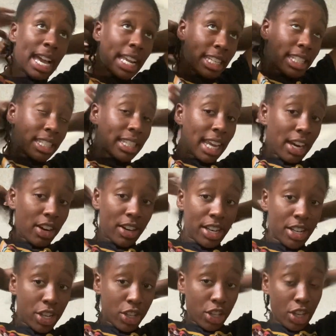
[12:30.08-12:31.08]
Sarah
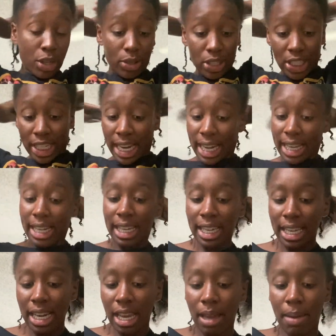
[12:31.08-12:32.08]

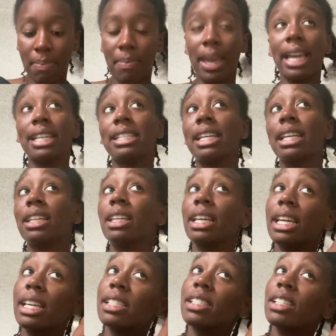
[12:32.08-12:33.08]
negotiated
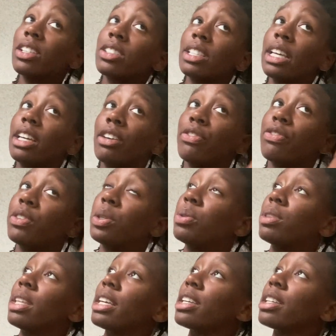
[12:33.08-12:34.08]
amazingly because there's like a few
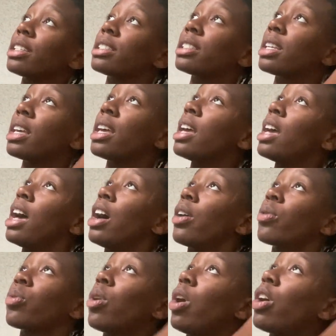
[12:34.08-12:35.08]
things
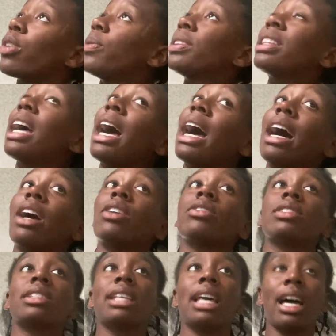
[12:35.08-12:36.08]
wrong with the
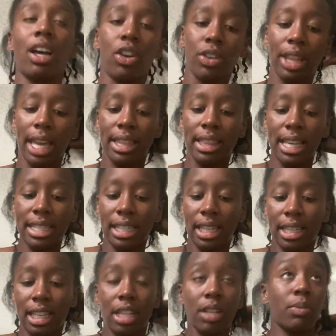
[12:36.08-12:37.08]
house that are like things
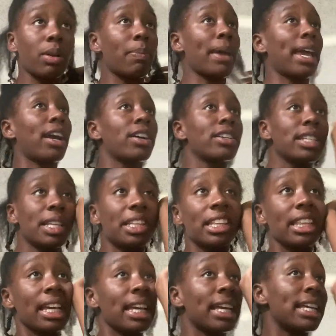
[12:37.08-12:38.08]
that needed repairs. And the
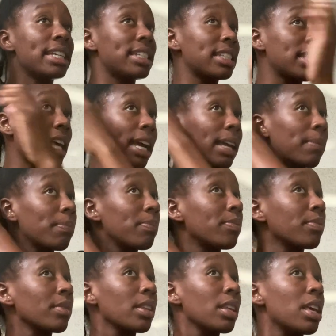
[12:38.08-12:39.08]
thing is like
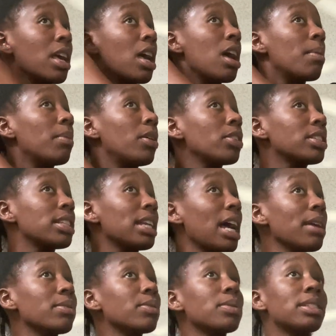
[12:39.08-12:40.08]
most of the
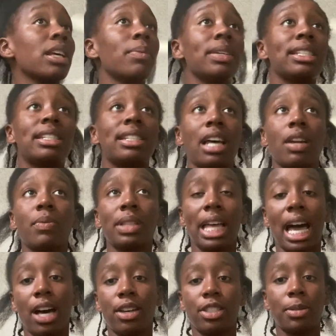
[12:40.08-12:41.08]
times when someone's done with the
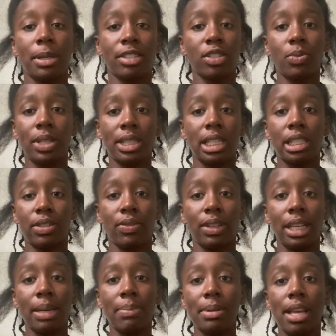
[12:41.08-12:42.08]
house, especially once it's
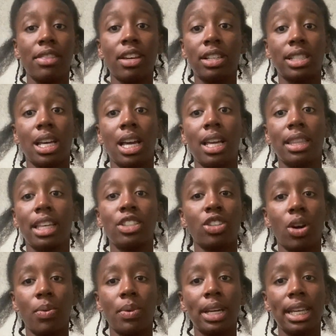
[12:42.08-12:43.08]
flipped, they're done. They
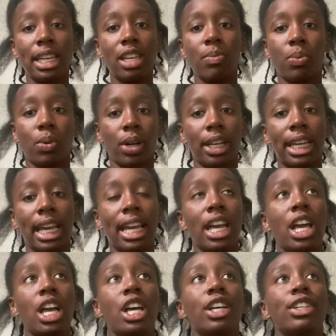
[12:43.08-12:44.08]
don't want to keep working.
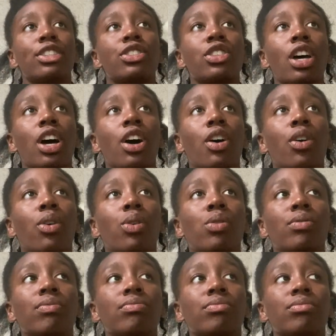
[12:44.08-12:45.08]
So